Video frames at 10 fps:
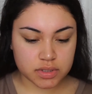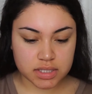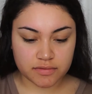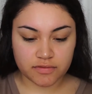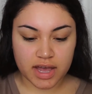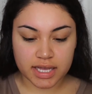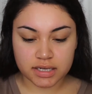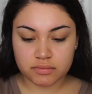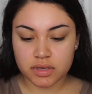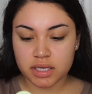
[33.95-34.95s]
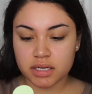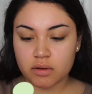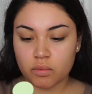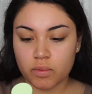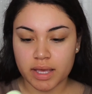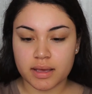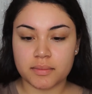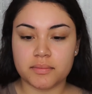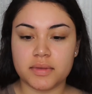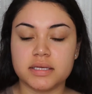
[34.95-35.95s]
the vitamin wake
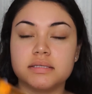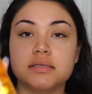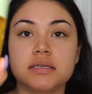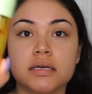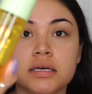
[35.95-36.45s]
up mist.